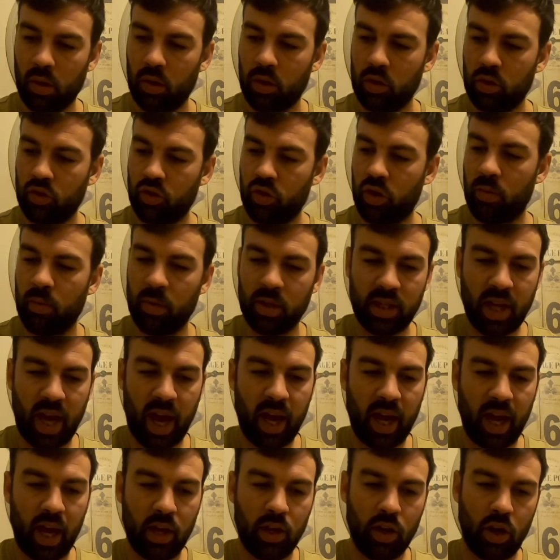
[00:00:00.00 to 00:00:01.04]
Trim the tag
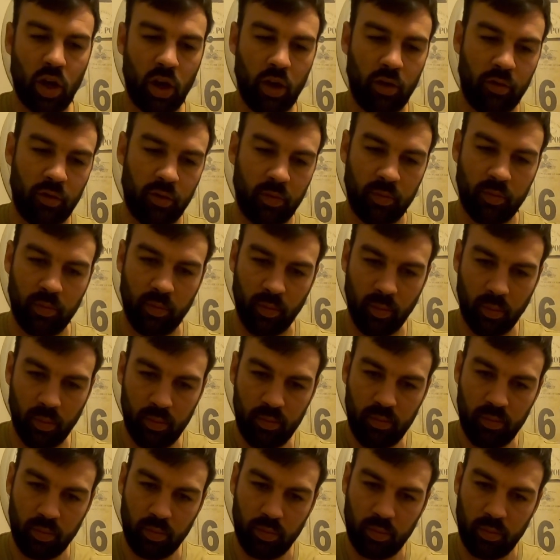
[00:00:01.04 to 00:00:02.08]
end off,
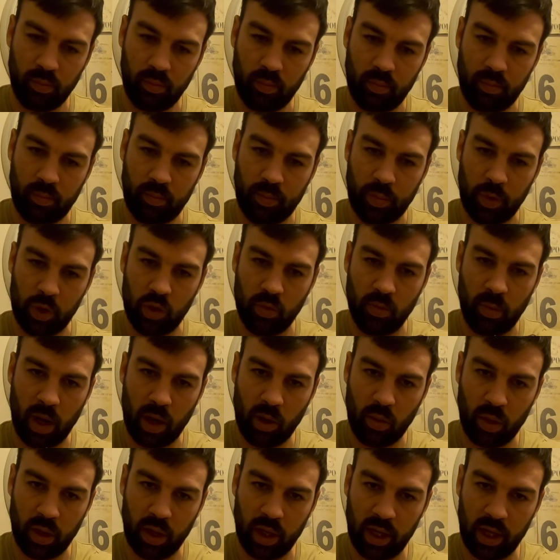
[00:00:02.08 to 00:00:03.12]
but you might
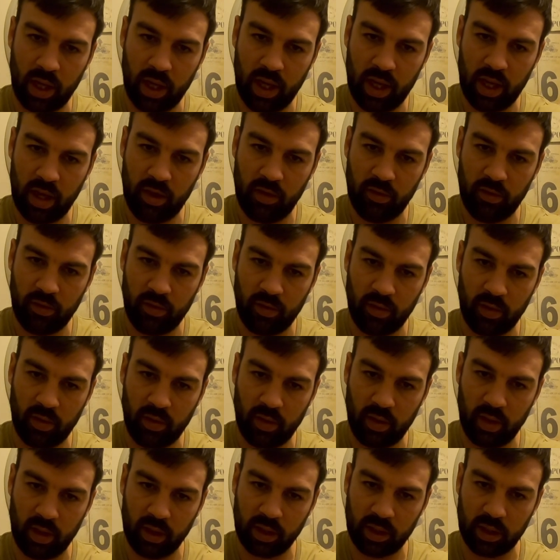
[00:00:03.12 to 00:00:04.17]
want to leave
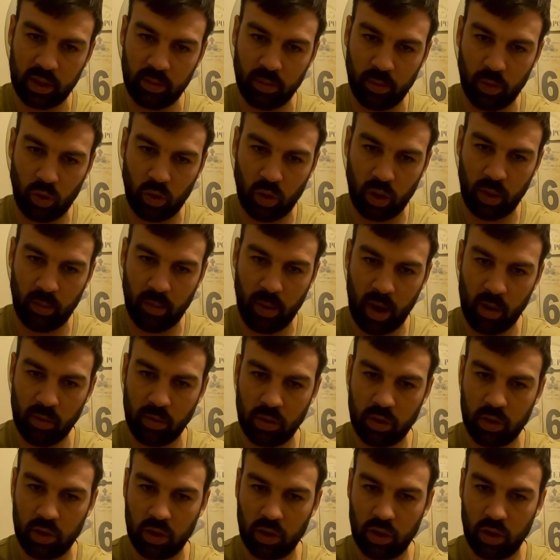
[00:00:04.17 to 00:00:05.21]
a small
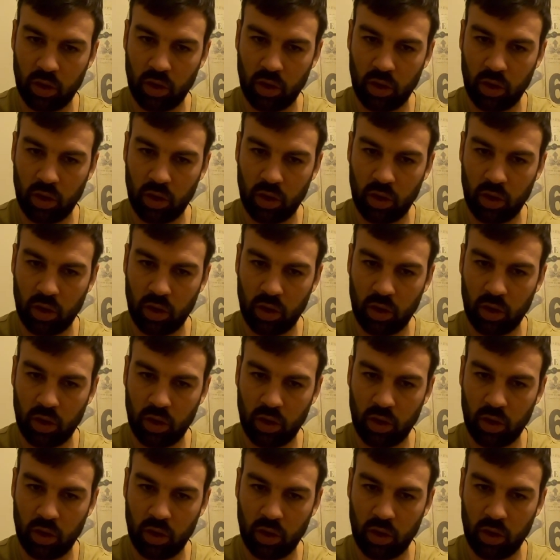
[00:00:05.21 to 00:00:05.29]
amount